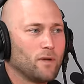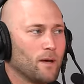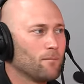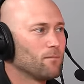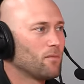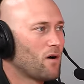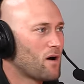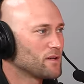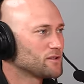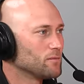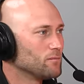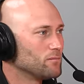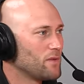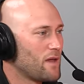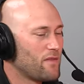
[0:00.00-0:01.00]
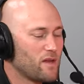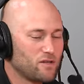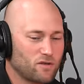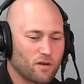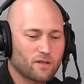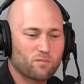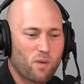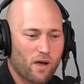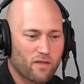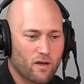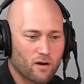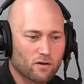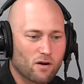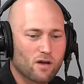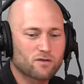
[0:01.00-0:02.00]
Yep. Awesome. And they should expect
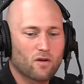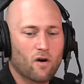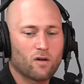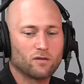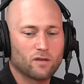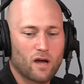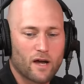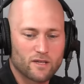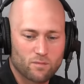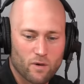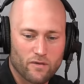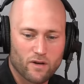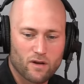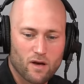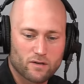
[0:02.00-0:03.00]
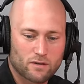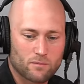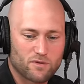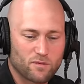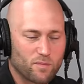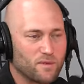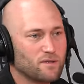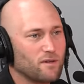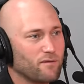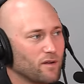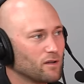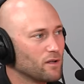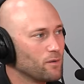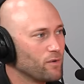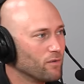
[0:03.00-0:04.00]
that across all lines, but the custom
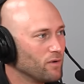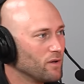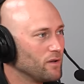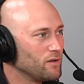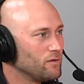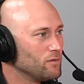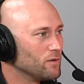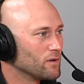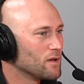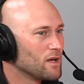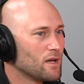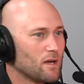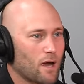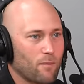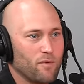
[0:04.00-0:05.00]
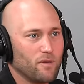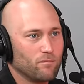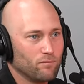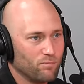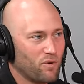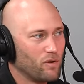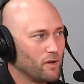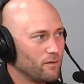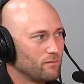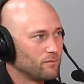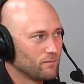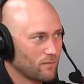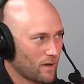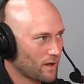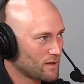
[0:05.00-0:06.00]
specifically, we really do, a, I mean, bullet.
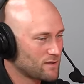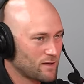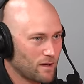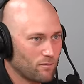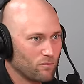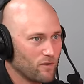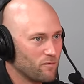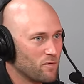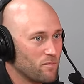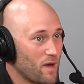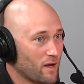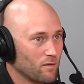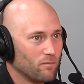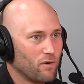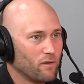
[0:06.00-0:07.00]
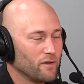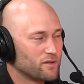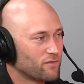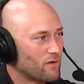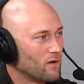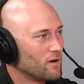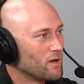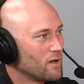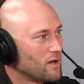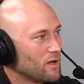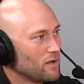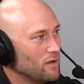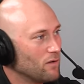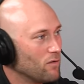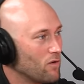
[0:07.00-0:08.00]
Like I said, we've been making bullets for,
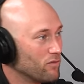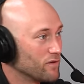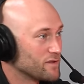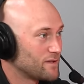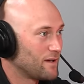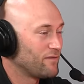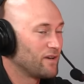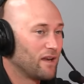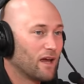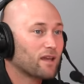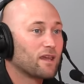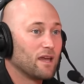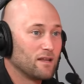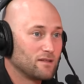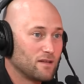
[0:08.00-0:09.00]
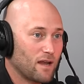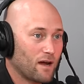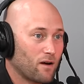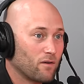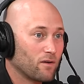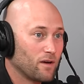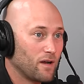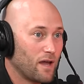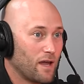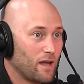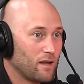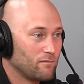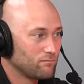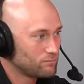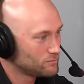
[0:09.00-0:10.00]
you know, over seven decades now,
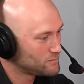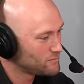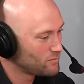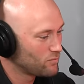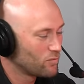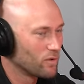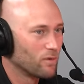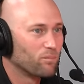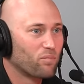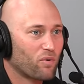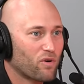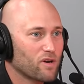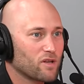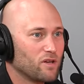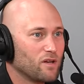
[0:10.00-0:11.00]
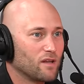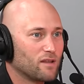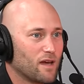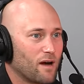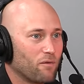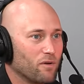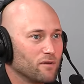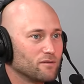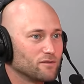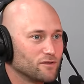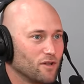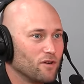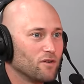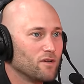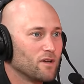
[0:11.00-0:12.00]
and we're pretty good at that one.
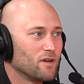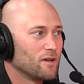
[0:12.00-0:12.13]
So,